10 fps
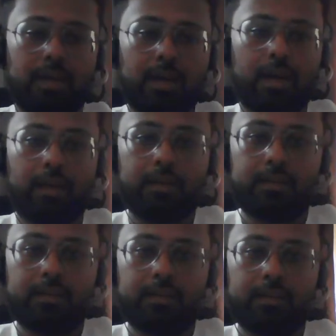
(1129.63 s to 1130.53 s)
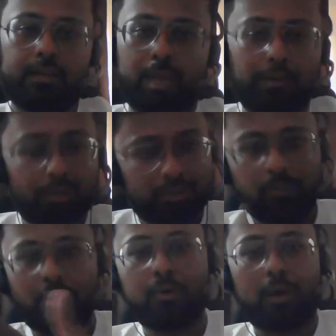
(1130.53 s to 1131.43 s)
And uh, I eventually
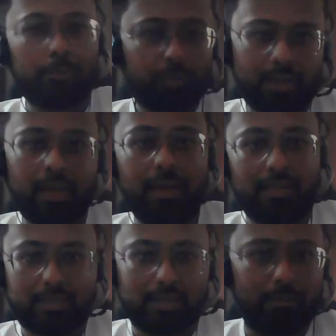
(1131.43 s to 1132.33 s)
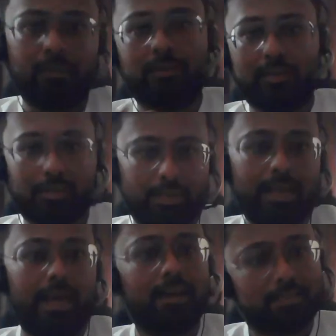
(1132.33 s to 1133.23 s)
want to come to the AI. I mean, data
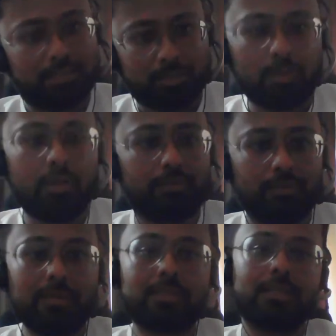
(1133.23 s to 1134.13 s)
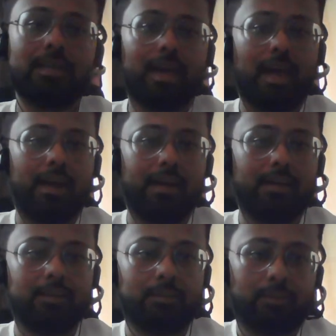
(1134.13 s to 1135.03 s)
analytics is good, of course. And
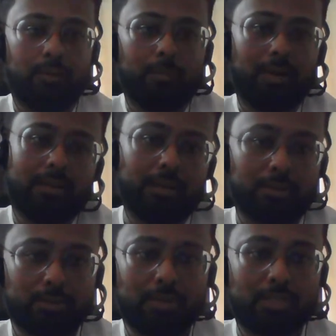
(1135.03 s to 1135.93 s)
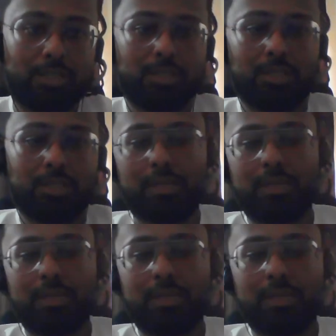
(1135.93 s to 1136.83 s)
uh, better that you switch uh,
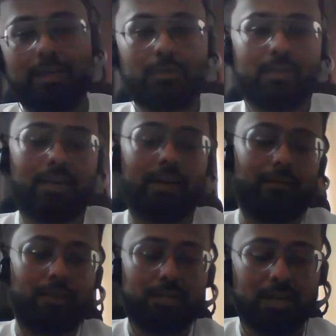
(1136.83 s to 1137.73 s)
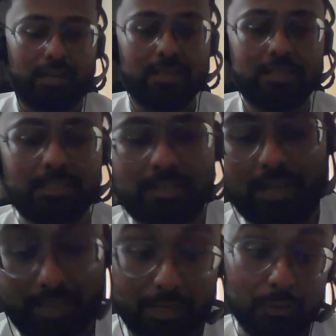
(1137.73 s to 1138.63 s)
immediately to the artificial intelligence
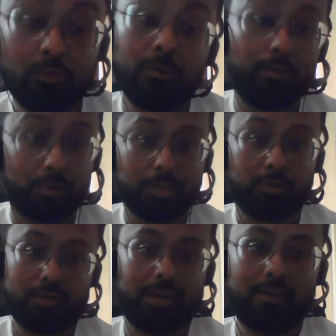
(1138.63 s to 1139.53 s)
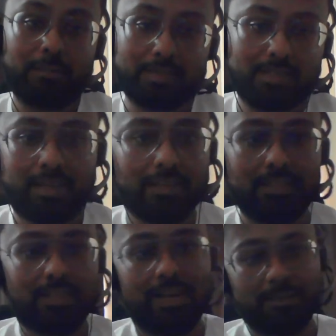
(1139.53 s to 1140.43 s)
and that you will be for sure 100% i can
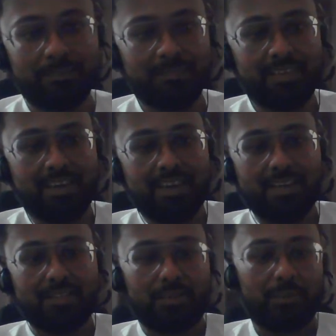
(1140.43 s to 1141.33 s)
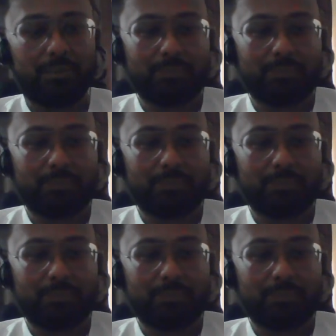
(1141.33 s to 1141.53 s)
see that yes, so